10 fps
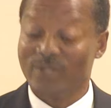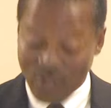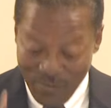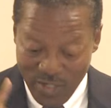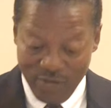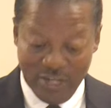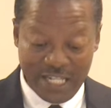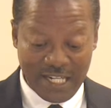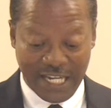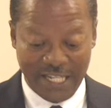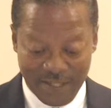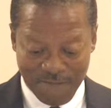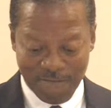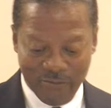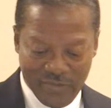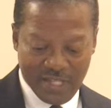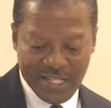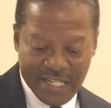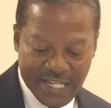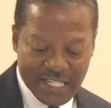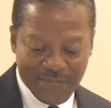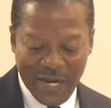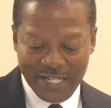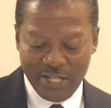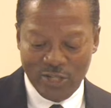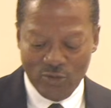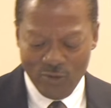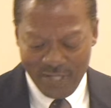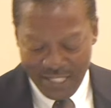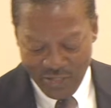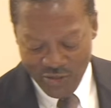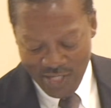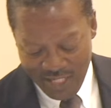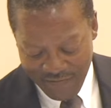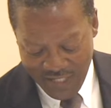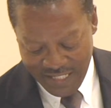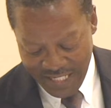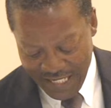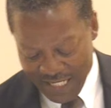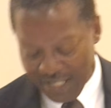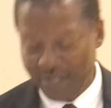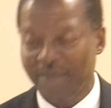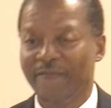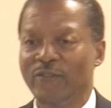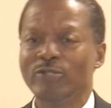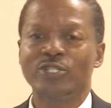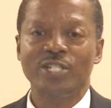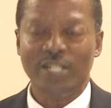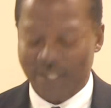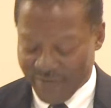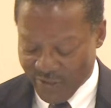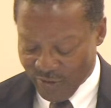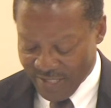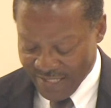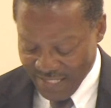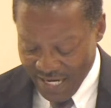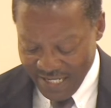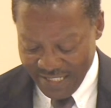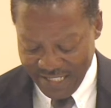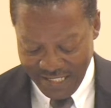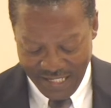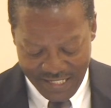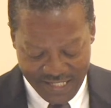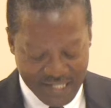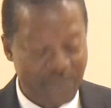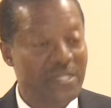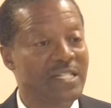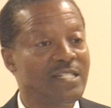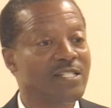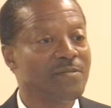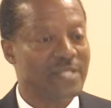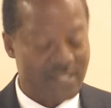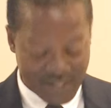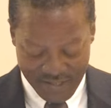So I'm going to read it again. It is by the youth and children of today that the future of society is to be determined.